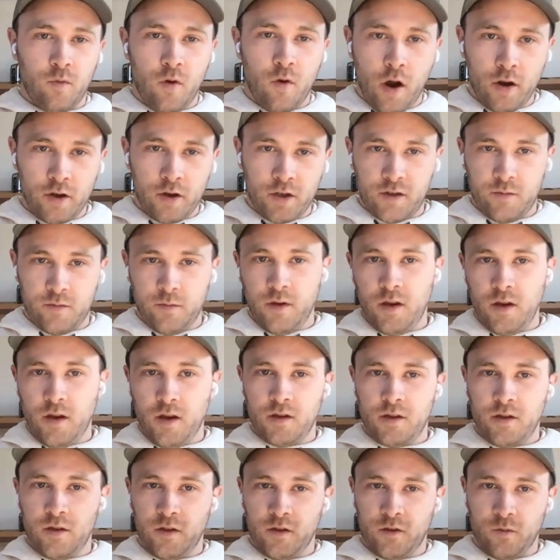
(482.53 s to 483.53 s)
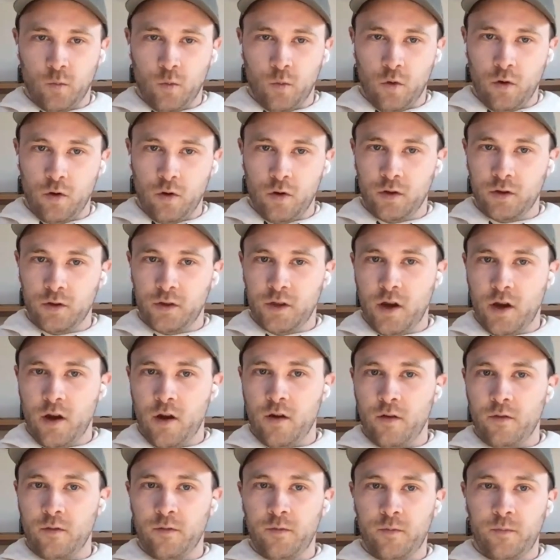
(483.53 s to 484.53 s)
launched me into this world
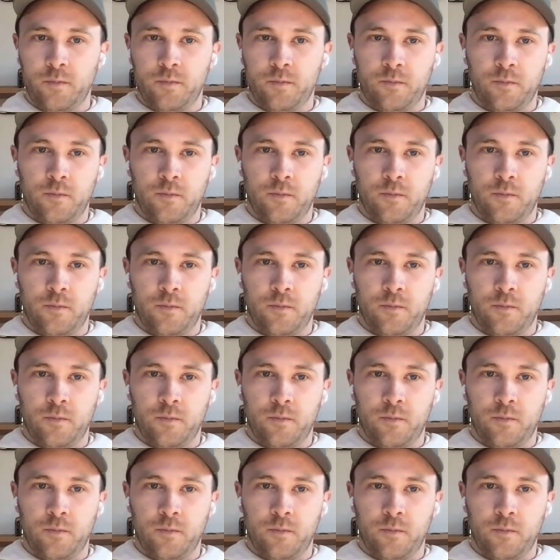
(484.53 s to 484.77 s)
of